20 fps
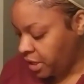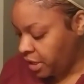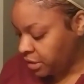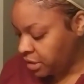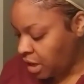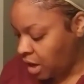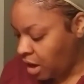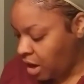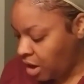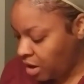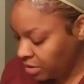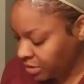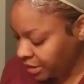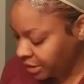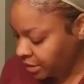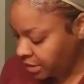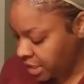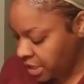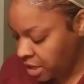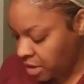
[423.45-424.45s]
The only
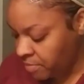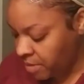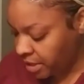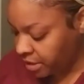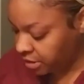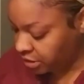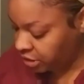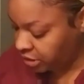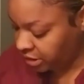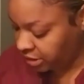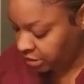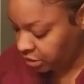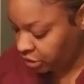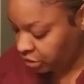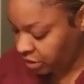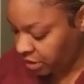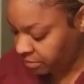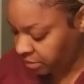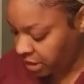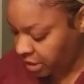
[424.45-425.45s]
thing about adjusting the
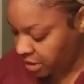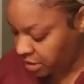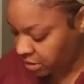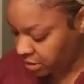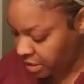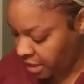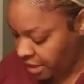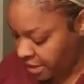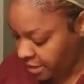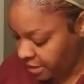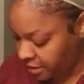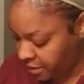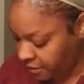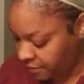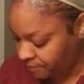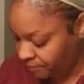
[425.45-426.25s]
straps that I don't like